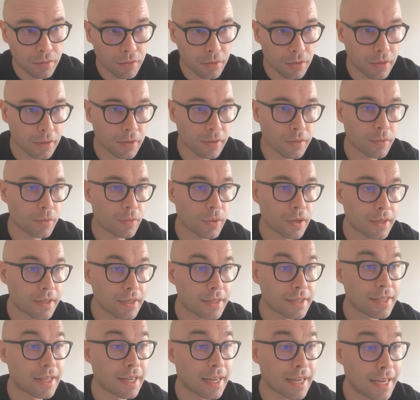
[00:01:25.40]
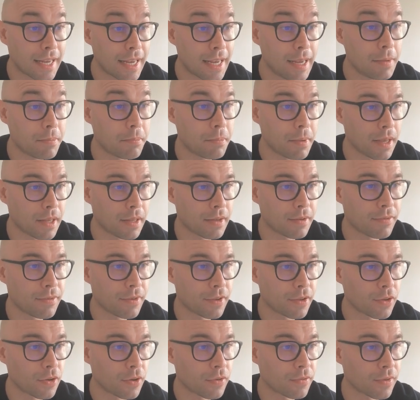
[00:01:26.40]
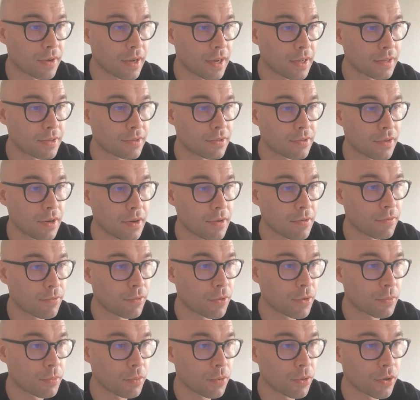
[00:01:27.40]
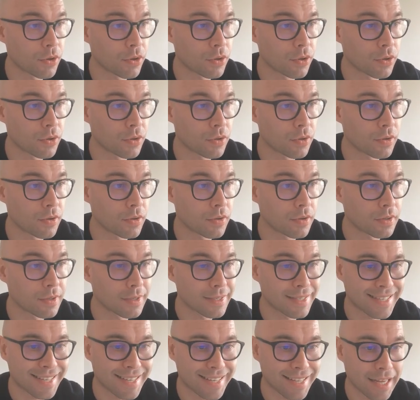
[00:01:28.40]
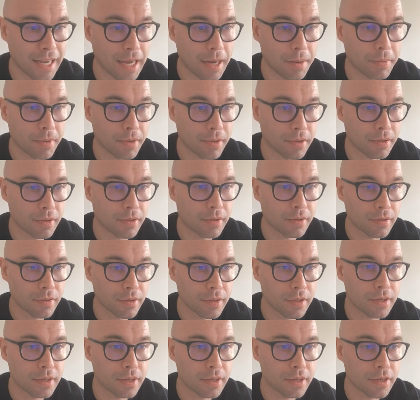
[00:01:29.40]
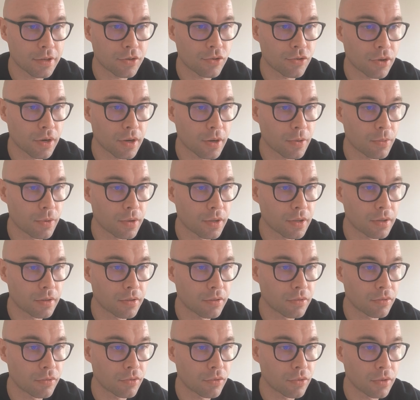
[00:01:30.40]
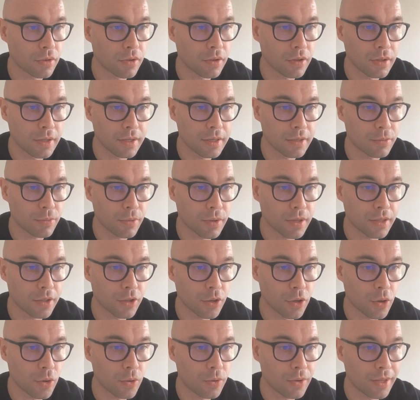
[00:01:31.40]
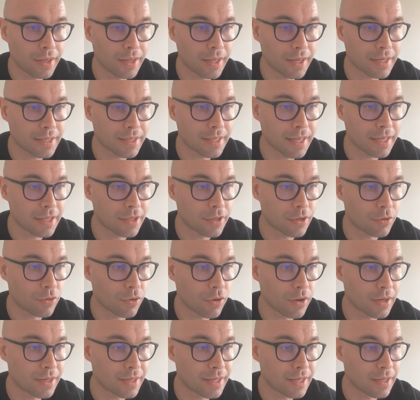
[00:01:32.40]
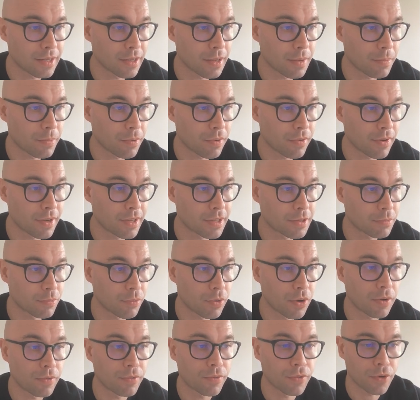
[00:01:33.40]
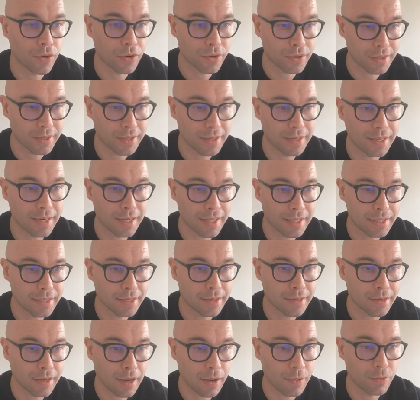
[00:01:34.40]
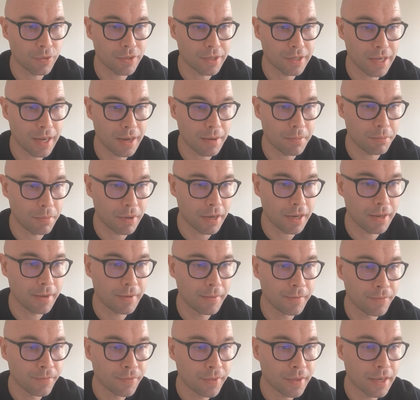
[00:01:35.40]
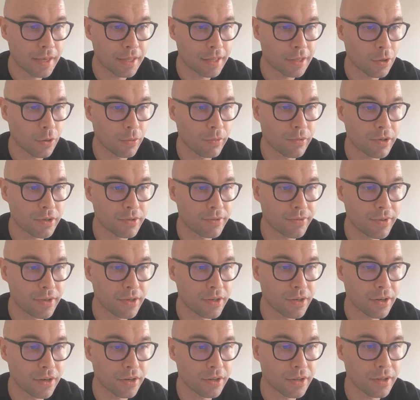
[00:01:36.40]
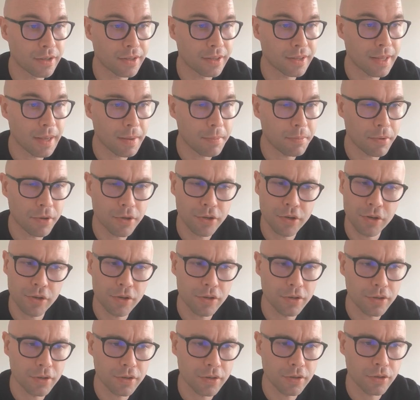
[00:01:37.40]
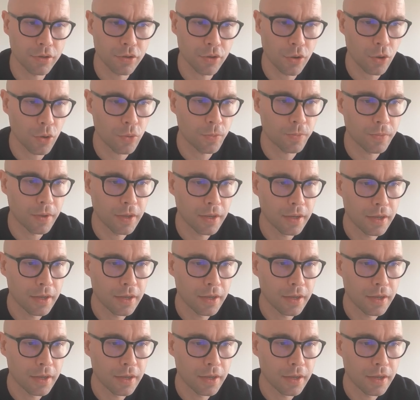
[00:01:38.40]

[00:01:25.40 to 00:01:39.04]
What is the key benefit of Gulf Stream for Bordeaux's climate? This is a tricky one. This one, no. It extends the growing season and prevents spring frost. Yes, I would say B. It lowers vineyard temperatures. No.